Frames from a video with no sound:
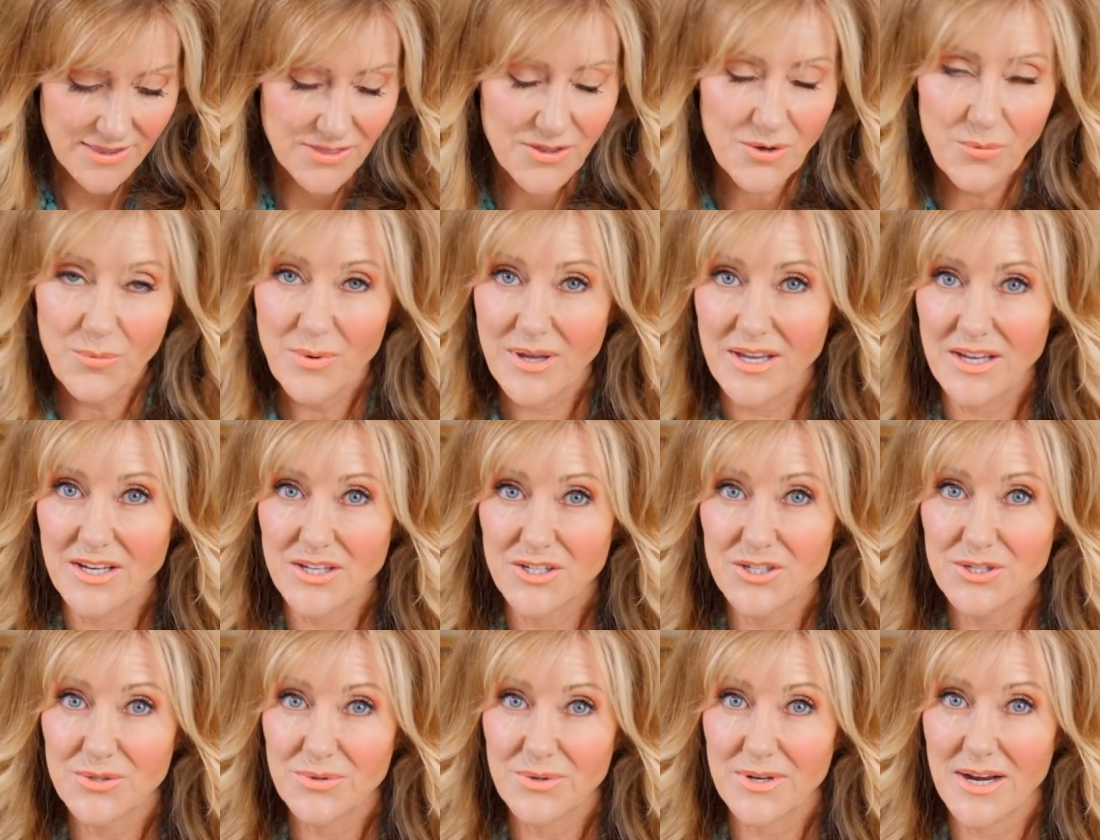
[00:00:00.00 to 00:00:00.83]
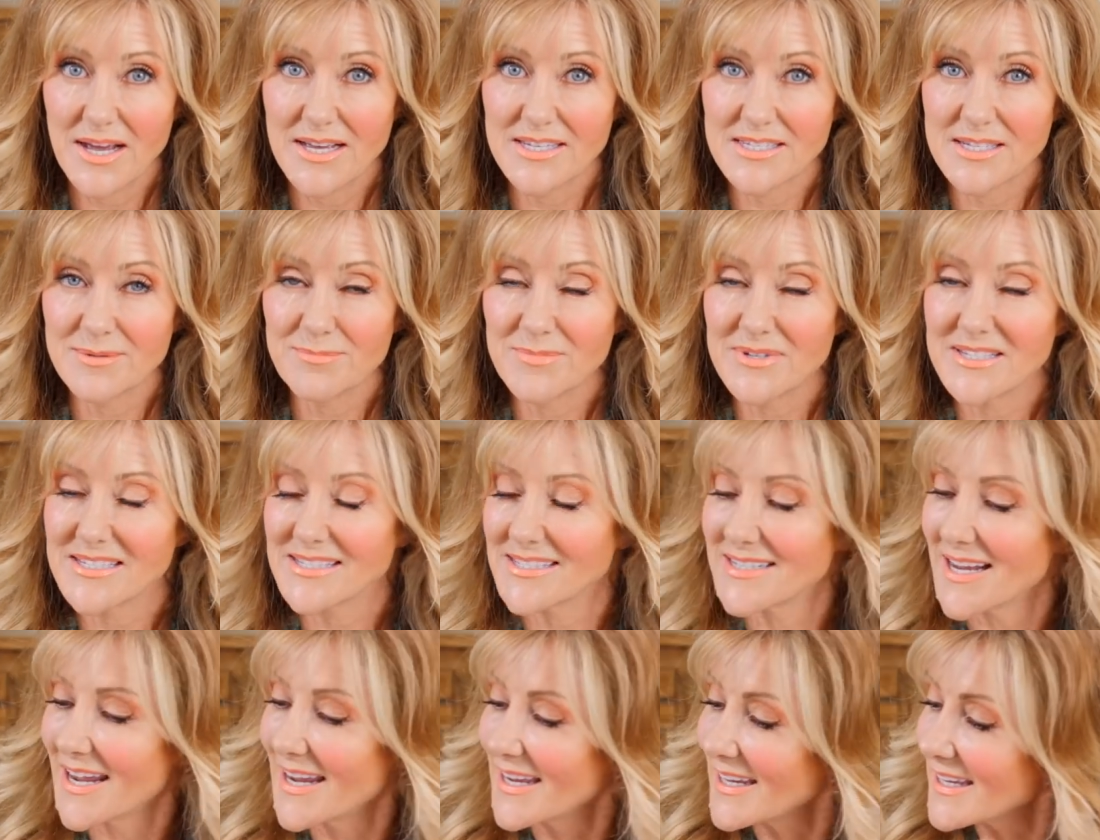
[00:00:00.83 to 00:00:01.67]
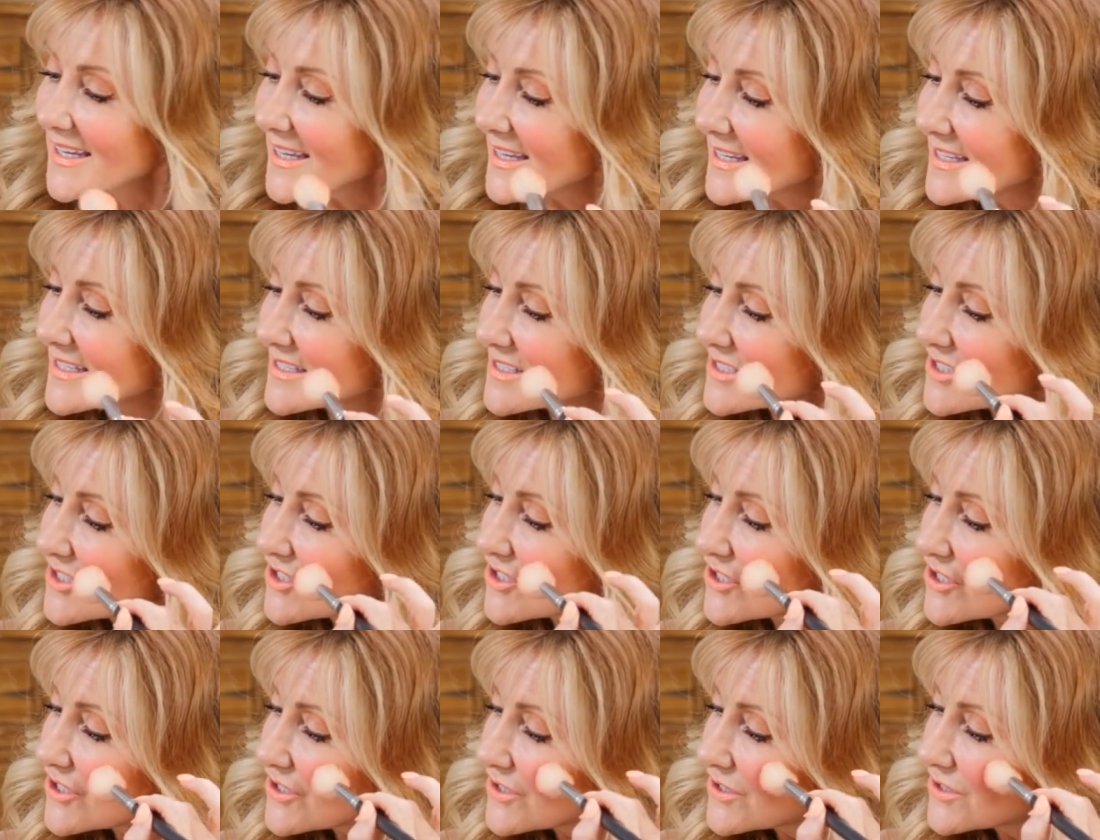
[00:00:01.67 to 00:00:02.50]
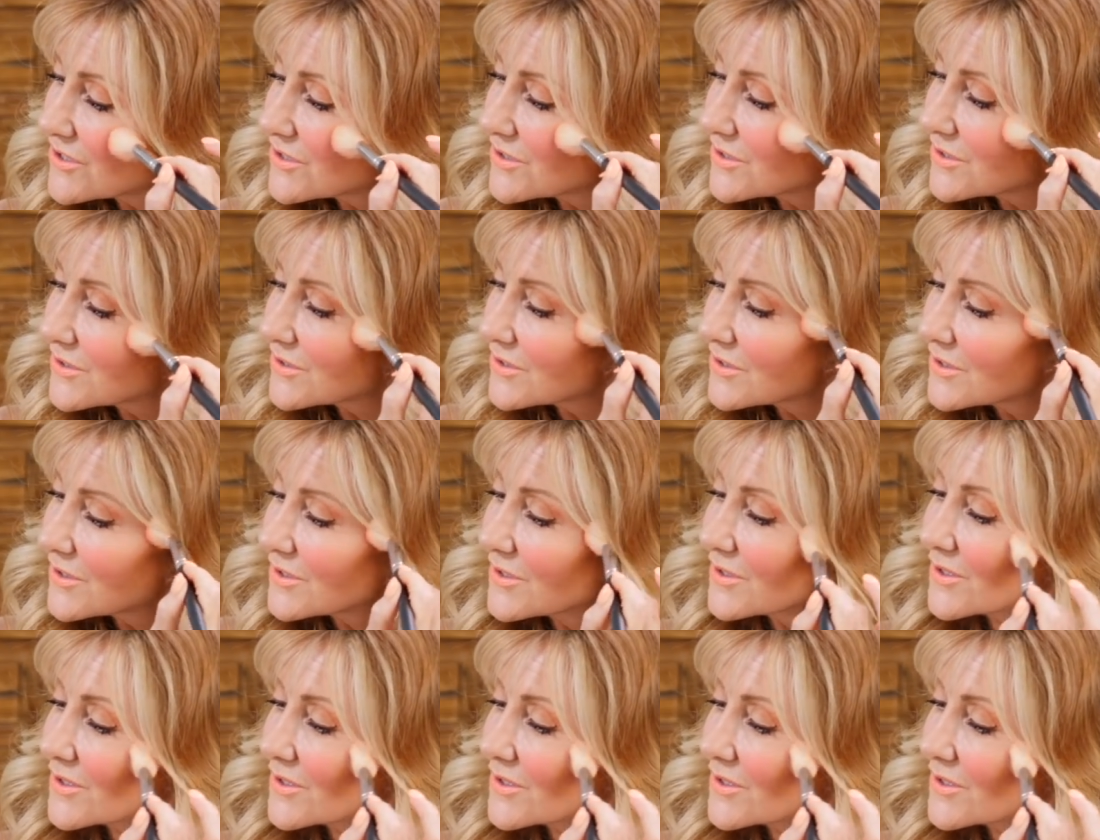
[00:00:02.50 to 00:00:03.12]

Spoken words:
that we can do it as a mistake is to